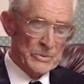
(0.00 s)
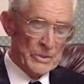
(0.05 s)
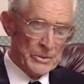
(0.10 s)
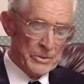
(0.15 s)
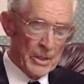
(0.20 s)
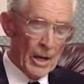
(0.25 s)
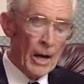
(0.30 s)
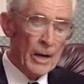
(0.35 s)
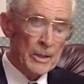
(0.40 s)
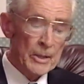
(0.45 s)
The
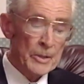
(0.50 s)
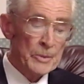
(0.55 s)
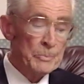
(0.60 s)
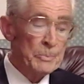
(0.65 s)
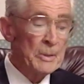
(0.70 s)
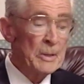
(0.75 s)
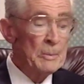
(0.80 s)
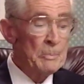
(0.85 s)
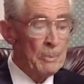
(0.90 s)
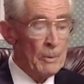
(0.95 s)
target
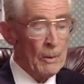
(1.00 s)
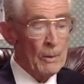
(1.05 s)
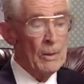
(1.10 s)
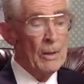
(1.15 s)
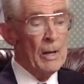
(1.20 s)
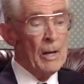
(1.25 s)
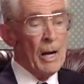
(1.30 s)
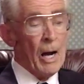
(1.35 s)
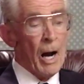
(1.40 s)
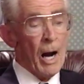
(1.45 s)
people
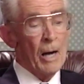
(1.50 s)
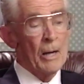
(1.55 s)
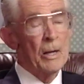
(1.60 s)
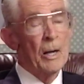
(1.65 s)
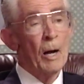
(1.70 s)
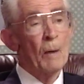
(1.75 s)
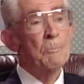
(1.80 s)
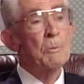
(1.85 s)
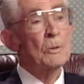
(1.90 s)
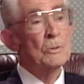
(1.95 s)
are
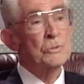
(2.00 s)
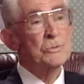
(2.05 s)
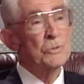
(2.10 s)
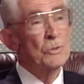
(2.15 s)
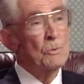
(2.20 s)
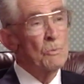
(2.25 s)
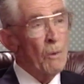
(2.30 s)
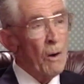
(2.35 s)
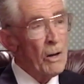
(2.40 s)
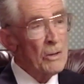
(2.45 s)
couples who
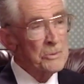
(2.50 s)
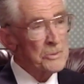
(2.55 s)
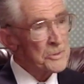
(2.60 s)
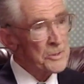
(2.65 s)
want